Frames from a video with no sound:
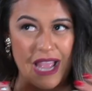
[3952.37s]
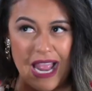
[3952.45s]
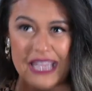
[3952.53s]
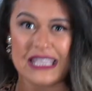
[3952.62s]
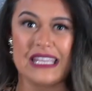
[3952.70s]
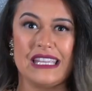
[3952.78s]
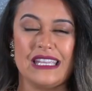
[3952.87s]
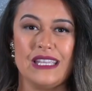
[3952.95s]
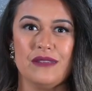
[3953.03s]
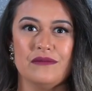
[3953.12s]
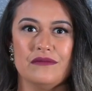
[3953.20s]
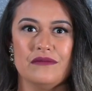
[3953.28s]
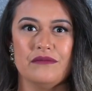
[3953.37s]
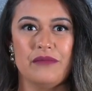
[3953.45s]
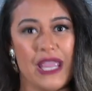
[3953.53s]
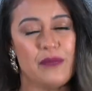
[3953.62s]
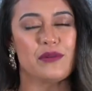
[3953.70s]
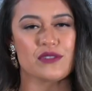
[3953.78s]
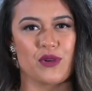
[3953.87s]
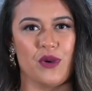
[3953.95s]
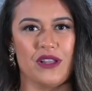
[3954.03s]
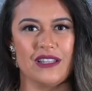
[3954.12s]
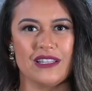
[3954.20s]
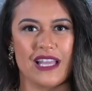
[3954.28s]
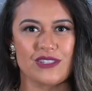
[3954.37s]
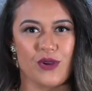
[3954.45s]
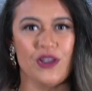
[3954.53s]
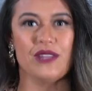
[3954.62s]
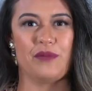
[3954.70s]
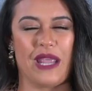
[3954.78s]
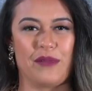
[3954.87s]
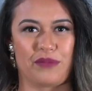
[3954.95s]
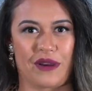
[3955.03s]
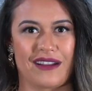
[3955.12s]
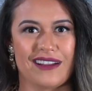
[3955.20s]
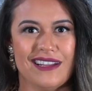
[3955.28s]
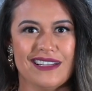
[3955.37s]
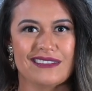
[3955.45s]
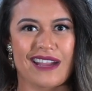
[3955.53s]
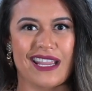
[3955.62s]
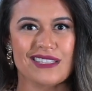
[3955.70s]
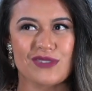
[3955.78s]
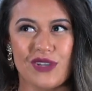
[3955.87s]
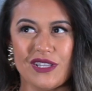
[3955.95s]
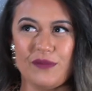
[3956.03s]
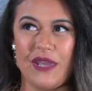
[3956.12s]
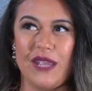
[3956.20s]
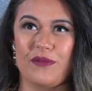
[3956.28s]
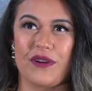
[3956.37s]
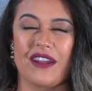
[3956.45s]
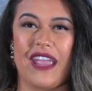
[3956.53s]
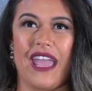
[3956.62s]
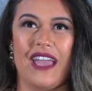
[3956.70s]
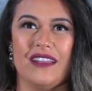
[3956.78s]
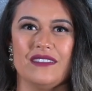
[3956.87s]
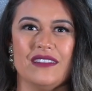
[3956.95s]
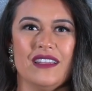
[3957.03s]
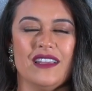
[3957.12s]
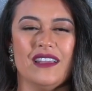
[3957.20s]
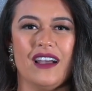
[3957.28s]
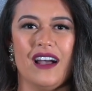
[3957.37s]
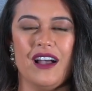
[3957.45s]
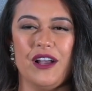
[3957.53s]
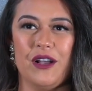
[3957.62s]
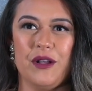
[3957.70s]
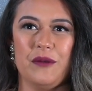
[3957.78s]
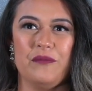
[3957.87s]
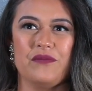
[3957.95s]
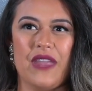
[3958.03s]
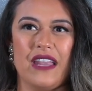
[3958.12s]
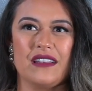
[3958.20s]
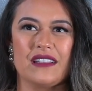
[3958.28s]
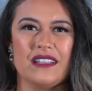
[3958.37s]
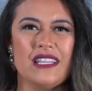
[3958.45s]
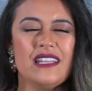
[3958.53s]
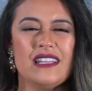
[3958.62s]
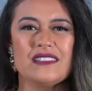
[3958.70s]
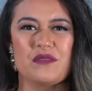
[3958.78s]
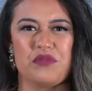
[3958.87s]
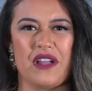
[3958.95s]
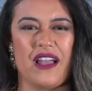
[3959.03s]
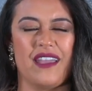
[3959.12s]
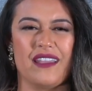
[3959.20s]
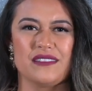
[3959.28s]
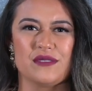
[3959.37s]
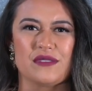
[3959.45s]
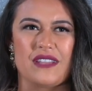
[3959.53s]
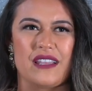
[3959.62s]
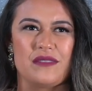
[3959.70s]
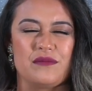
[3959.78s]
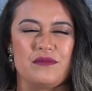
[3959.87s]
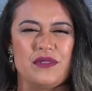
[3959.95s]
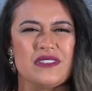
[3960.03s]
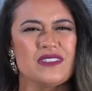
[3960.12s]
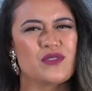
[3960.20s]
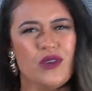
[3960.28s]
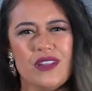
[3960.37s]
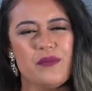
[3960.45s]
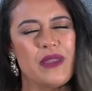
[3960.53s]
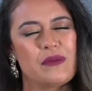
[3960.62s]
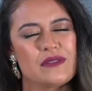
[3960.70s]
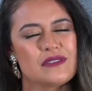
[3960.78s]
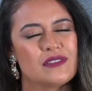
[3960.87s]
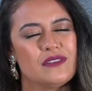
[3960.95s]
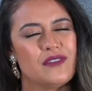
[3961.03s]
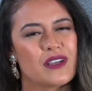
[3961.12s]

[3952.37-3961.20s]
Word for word: i.e. paper toilet, like toilet paper, right? Toilet paper and cleaning supplies. It was like, but the toilet paper still